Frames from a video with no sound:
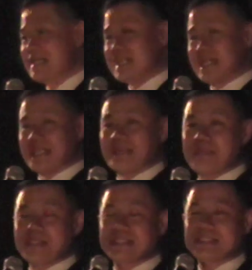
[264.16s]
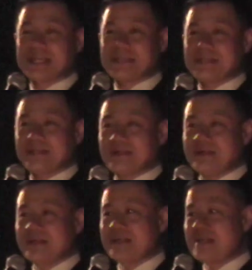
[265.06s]
to get the message out there
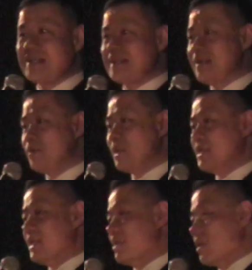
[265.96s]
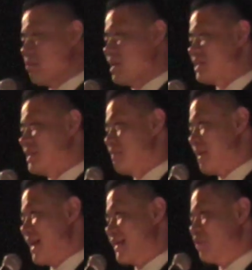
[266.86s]
that we need our president
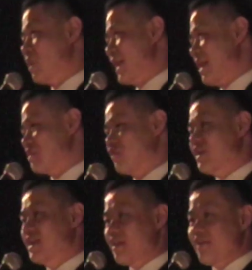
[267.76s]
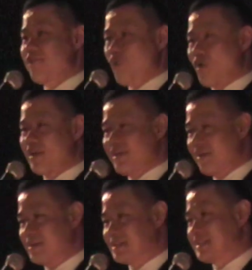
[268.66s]
back in the White House for another 4
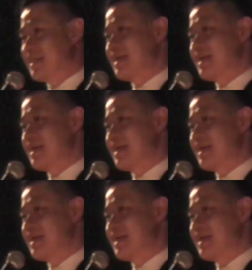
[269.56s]
years.